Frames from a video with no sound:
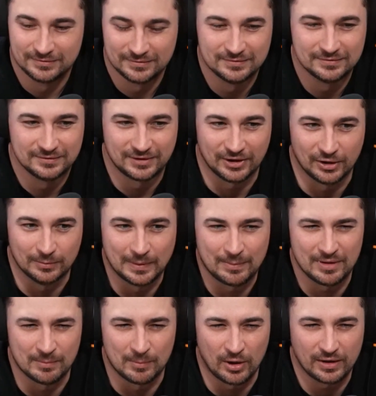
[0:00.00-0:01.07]
So maybe the
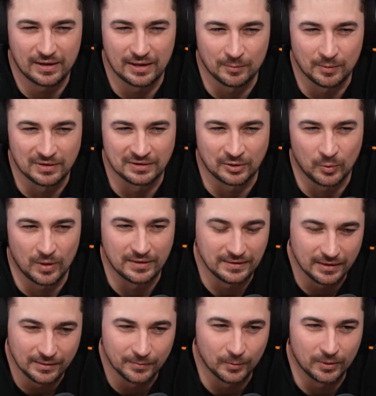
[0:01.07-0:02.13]
marketing wasn't quite there
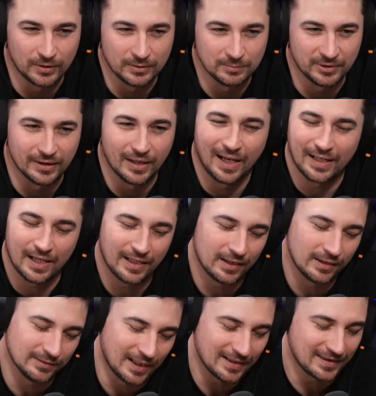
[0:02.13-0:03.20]
for it, but
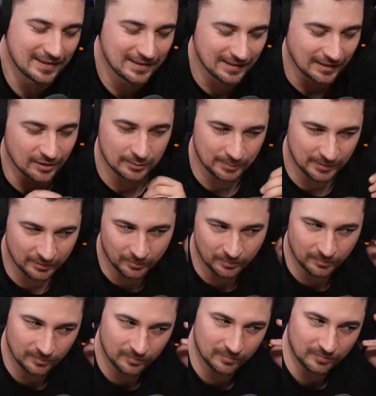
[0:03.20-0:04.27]
I think it could have been
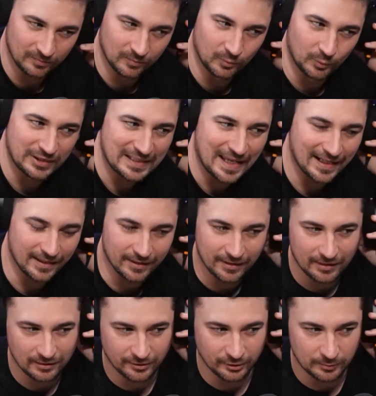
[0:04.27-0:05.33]
re-edited a
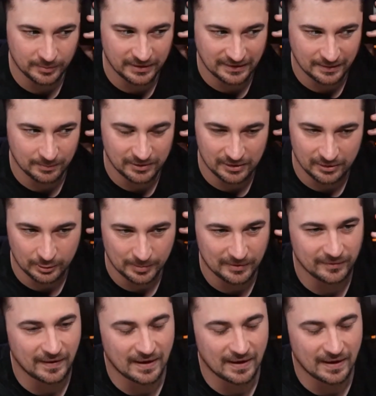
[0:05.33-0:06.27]
little bit to be a little bit faster.